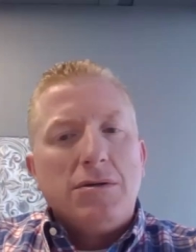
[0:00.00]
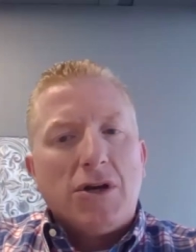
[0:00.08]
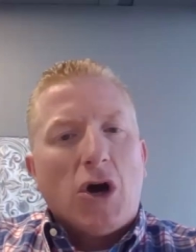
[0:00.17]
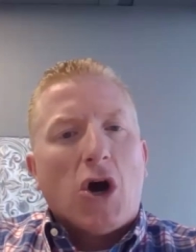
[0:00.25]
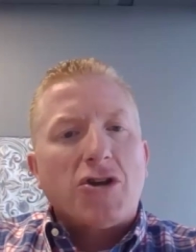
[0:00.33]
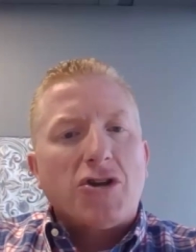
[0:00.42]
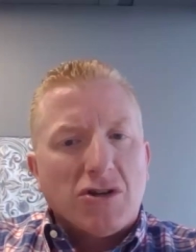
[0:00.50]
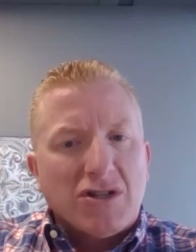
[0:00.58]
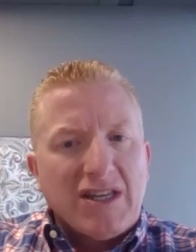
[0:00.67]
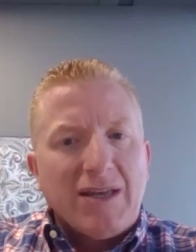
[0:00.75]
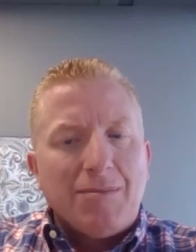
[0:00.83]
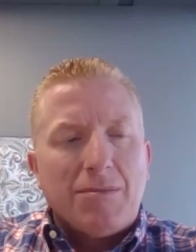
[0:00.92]
Are your
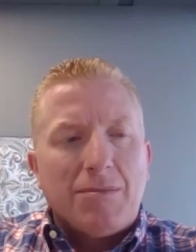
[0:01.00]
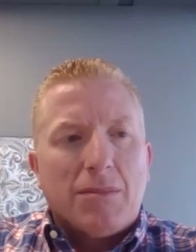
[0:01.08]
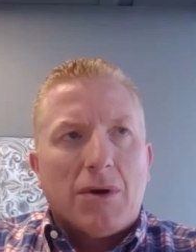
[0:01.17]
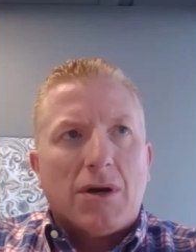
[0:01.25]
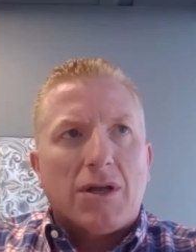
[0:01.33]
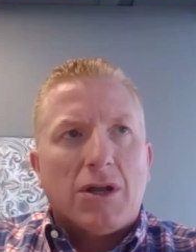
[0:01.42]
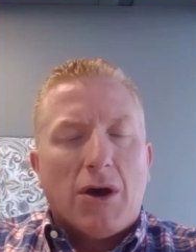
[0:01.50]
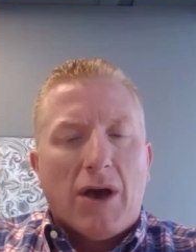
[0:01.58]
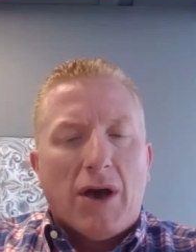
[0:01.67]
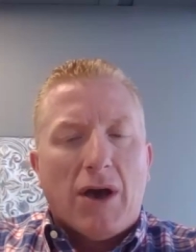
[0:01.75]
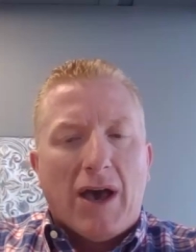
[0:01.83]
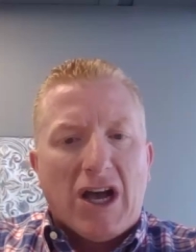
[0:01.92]
team, at
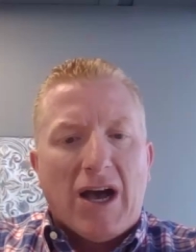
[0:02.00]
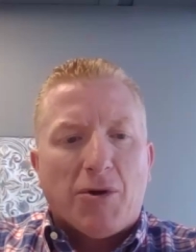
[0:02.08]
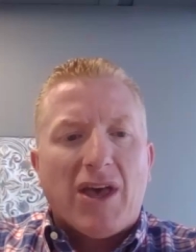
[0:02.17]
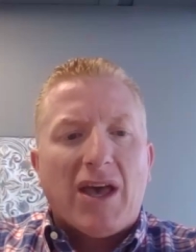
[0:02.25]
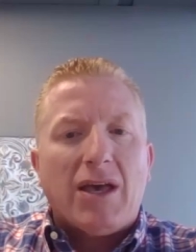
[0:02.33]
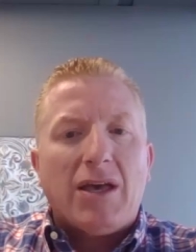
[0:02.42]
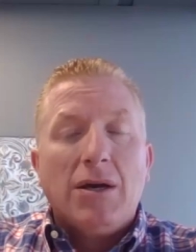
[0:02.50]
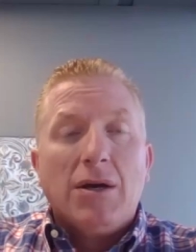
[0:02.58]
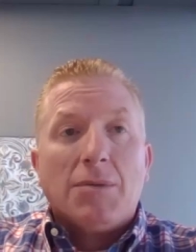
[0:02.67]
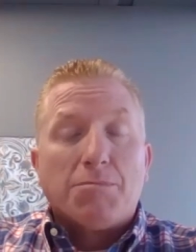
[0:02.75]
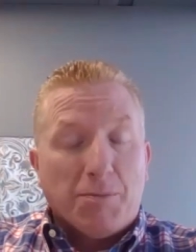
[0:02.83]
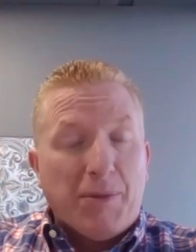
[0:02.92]
your shop, are
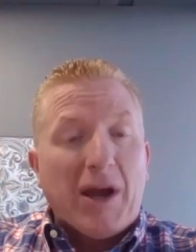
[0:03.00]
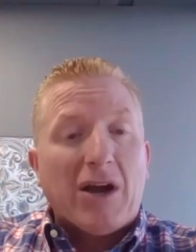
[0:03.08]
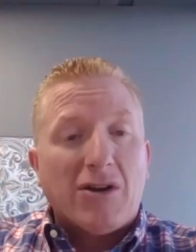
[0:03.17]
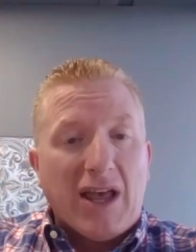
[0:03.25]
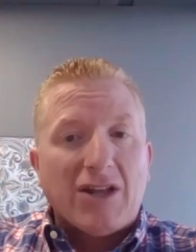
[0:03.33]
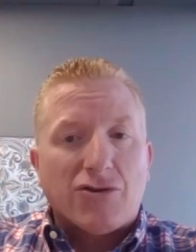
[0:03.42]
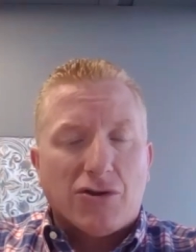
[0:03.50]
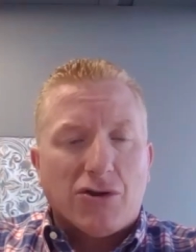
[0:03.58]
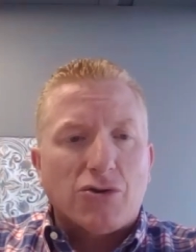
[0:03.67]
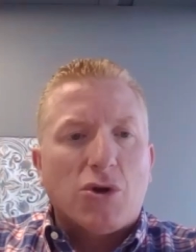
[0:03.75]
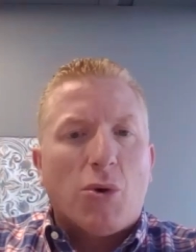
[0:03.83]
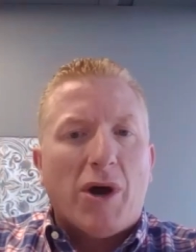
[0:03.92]
they prepared to answer
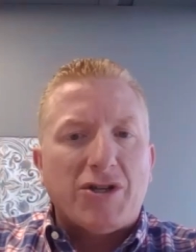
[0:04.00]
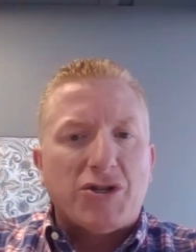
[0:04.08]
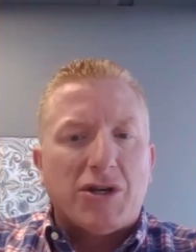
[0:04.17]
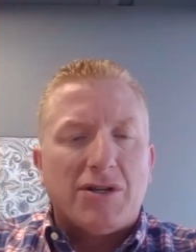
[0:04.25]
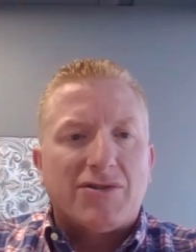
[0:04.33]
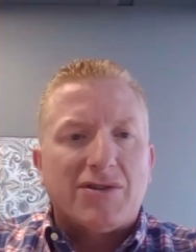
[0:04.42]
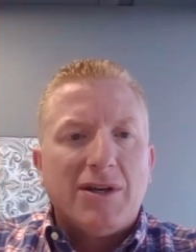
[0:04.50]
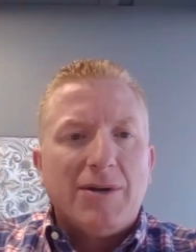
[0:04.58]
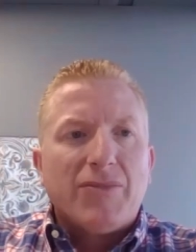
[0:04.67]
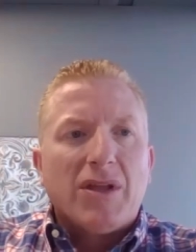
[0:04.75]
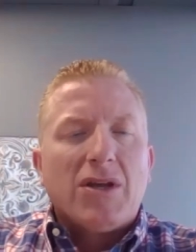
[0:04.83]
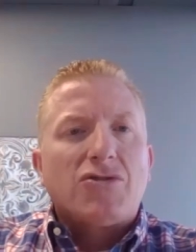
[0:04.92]
those questions
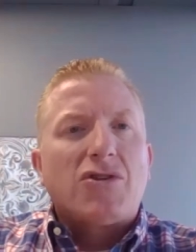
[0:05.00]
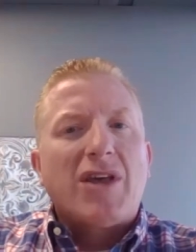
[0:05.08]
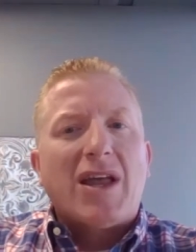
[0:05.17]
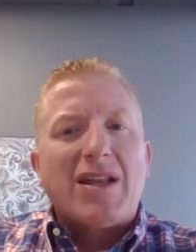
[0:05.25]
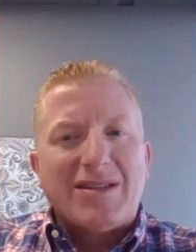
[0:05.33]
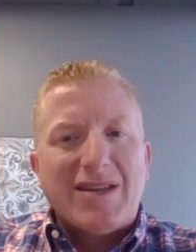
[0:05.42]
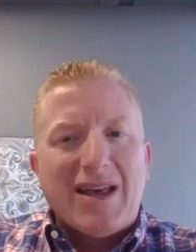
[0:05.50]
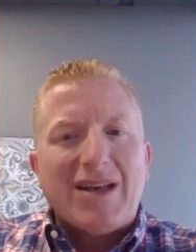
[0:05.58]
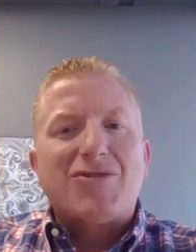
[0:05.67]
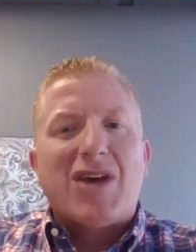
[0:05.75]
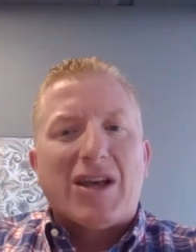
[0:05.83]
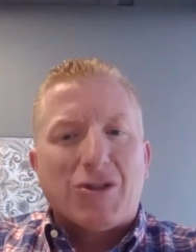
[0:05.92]
so that it
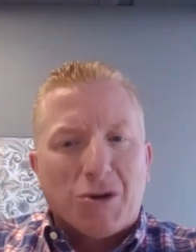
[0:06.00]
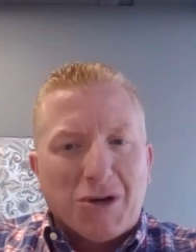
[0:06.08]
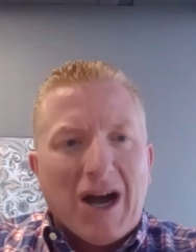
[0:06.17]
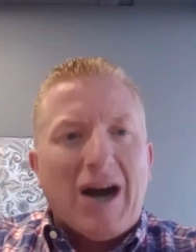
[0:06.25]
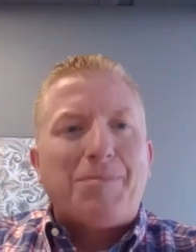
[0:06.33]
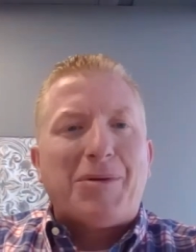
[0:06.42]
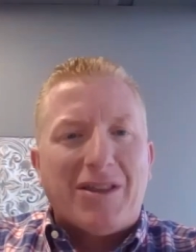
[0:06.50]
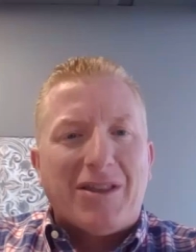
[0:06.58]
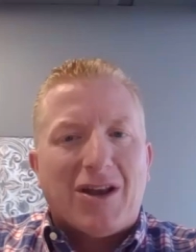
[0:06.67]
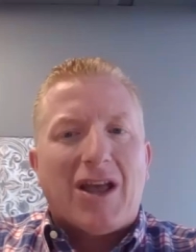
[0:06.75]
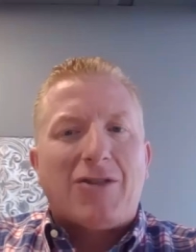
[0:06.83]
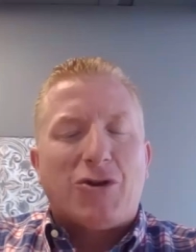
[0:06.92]
sounds like they're
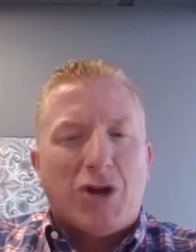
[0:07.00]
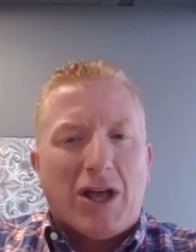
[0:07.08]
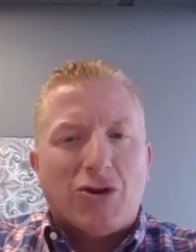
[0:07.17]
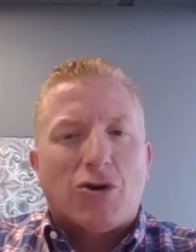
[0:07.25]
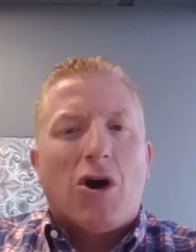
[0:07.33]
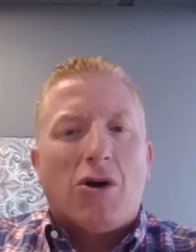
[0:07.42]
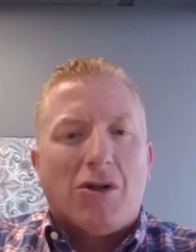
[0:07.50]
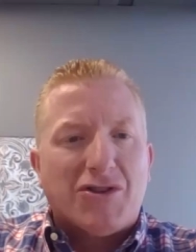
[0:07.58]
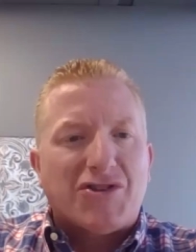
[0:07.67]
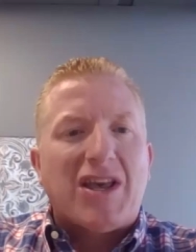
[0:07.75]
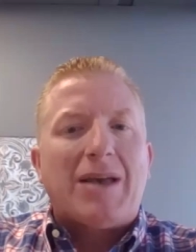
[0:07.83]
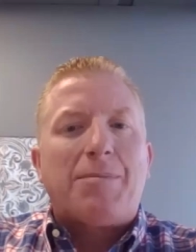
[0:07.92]
competent and you're all
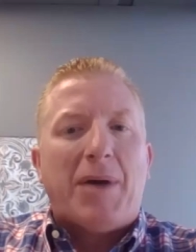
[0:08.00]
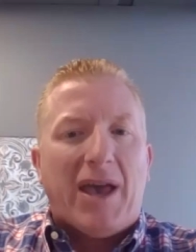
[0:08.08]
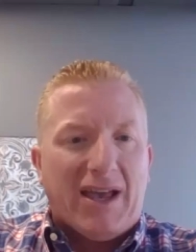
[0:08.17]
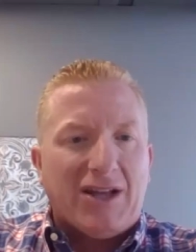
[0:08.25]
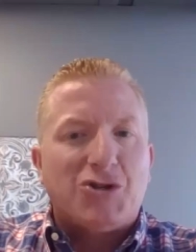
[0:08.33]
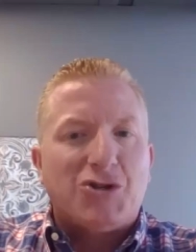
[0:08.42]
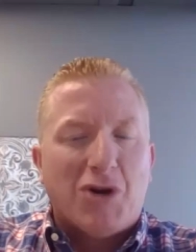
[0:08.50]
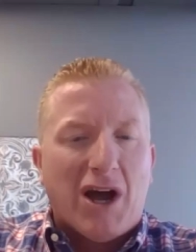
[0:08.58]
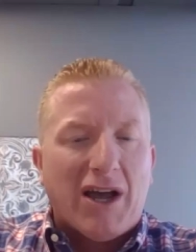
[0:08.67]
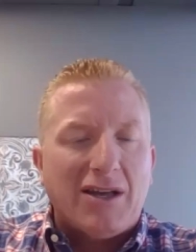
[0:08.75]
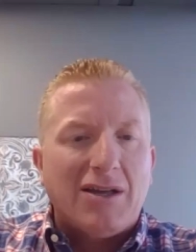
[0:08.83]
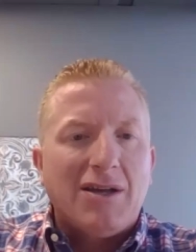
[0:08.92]
on the same page,
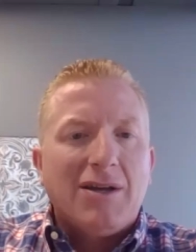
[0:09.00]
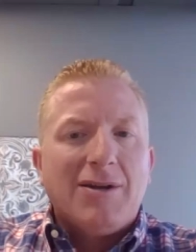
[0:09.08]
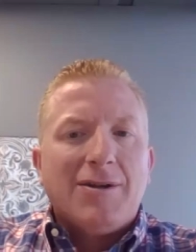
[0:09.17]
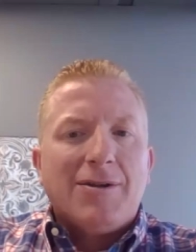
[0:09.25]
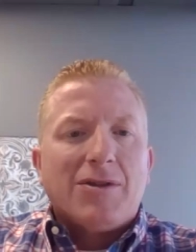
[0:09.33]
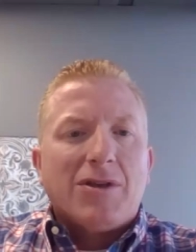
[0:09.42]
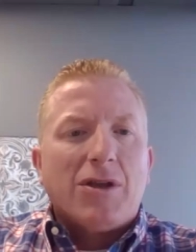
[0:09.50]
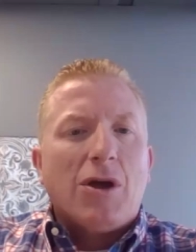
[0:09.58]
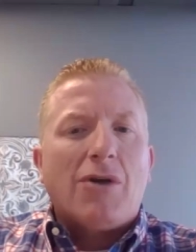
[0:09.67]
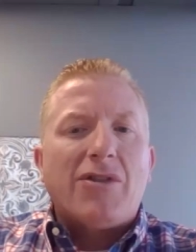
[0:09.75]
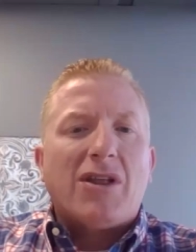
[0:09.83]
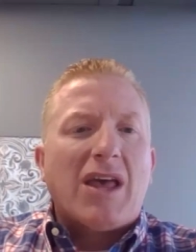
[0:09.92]
right?
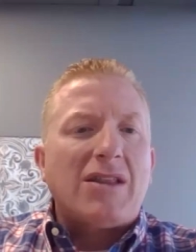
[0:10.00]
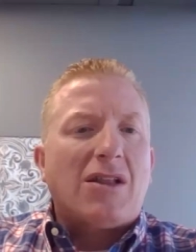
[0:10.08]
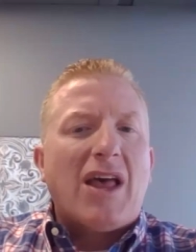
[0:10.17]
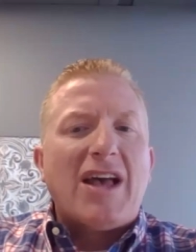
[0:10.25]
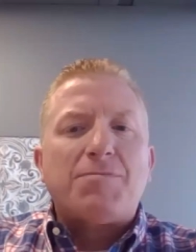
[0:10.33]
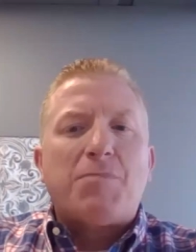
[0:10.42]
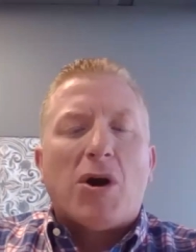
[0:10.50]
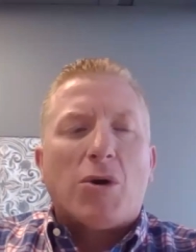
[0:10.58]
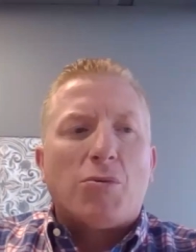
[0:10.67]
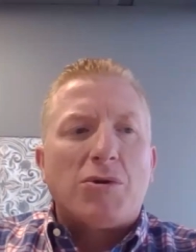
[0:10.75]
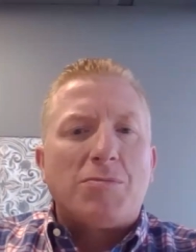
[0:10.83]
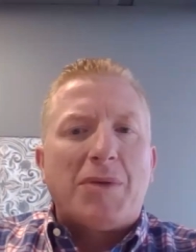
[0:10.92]
And the last
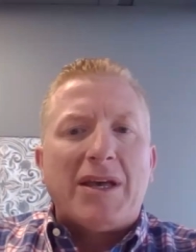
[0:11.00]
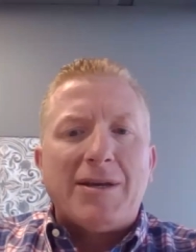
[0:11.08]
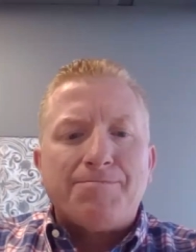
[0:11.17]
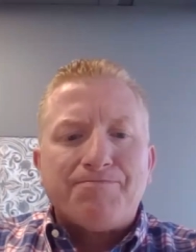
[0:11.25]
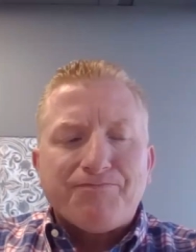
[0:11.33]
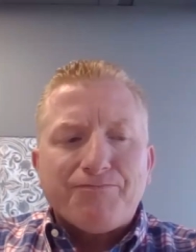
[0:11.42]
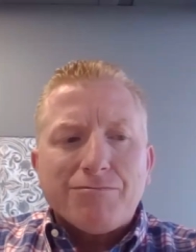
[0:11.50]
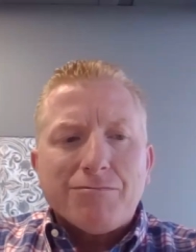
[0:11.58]
part would be,